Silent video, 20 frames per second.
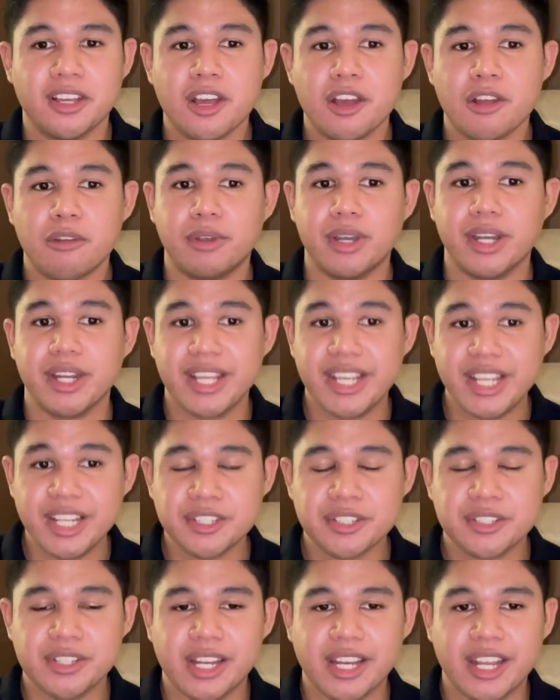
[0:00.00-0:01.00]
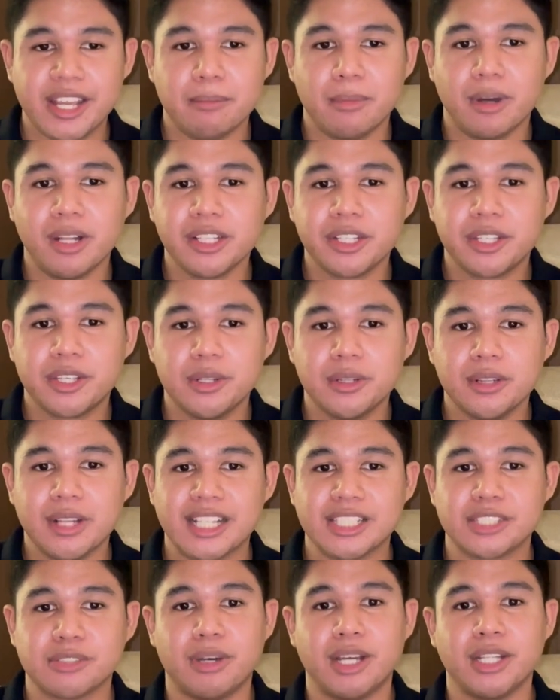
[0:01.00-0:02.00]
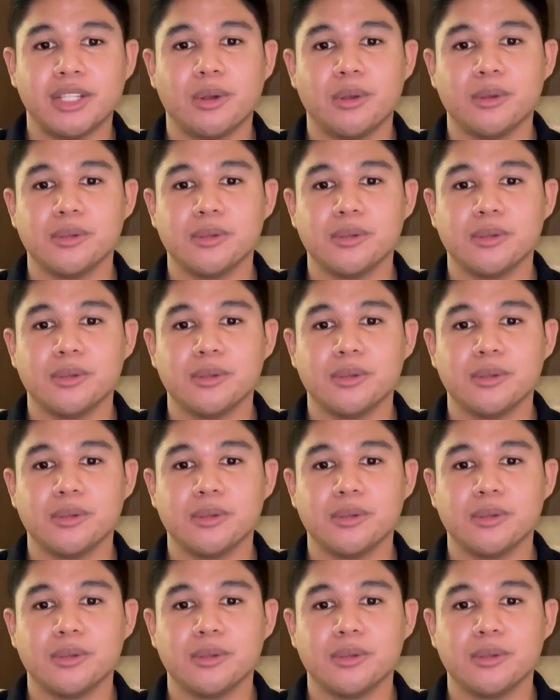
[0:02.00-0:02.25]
where each DNA molecule has one O